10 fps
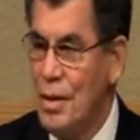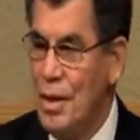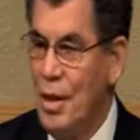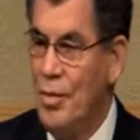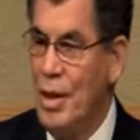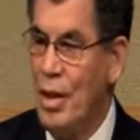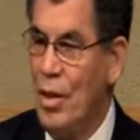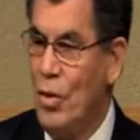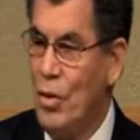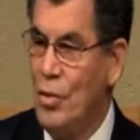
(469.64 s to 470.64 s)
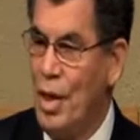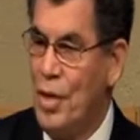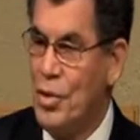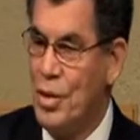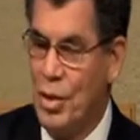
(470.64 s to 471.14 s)
I mean, our whole
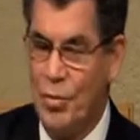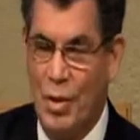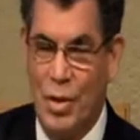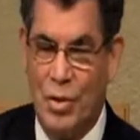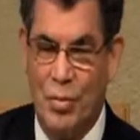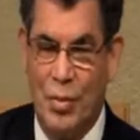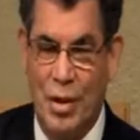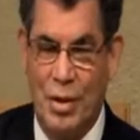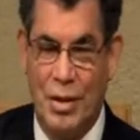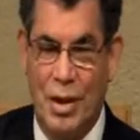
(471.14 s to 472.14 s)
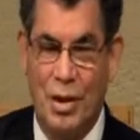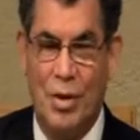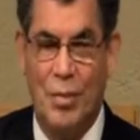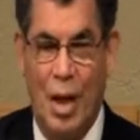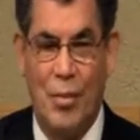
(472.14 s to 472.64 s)
nation is based upon the Ten
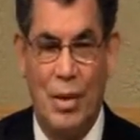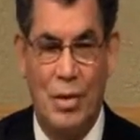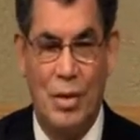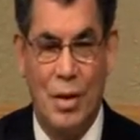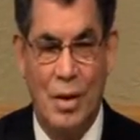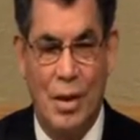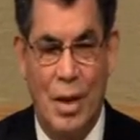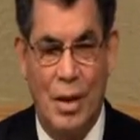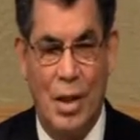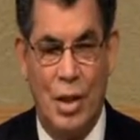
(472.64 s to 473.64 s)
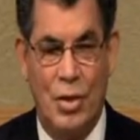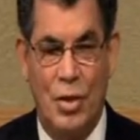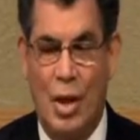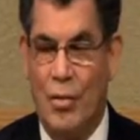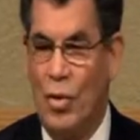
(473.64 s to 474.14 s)
Commandments, and that you
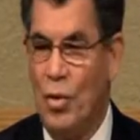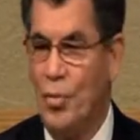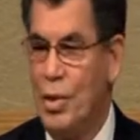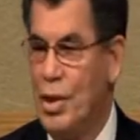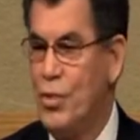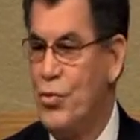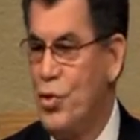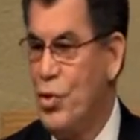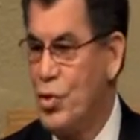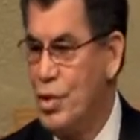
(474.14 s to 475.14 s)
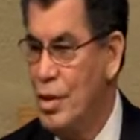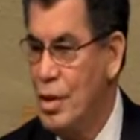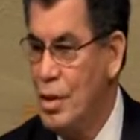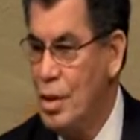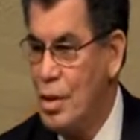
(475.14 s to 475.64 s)
have a whole police force
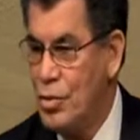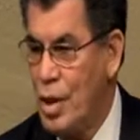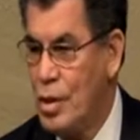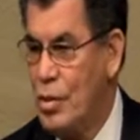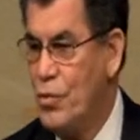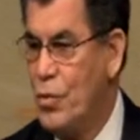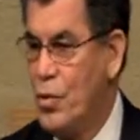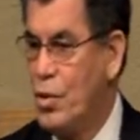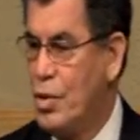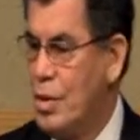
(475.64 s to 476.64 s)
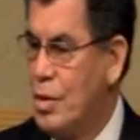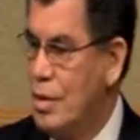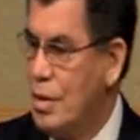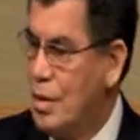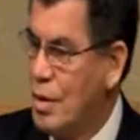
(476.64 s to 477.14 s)
trying to enforce
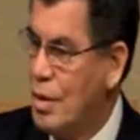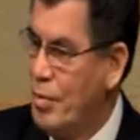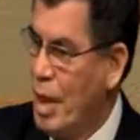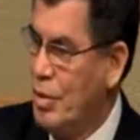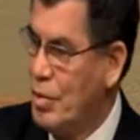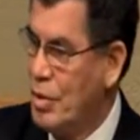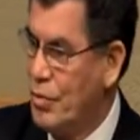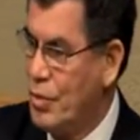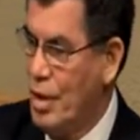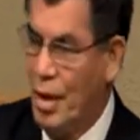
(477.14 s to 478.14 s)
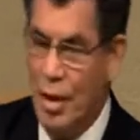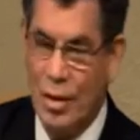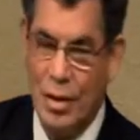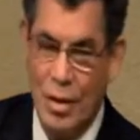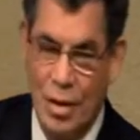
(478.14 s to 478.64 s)
the commandments of God
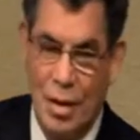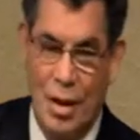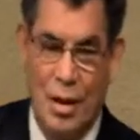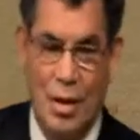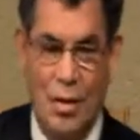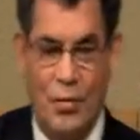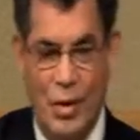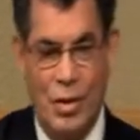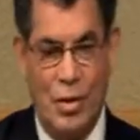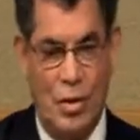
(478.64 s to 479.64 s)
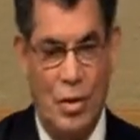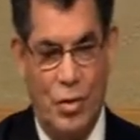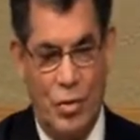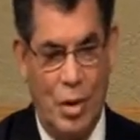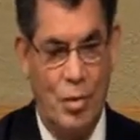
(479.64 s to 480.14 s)
in a physical,
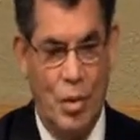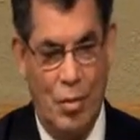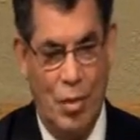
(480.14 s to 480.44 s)
civil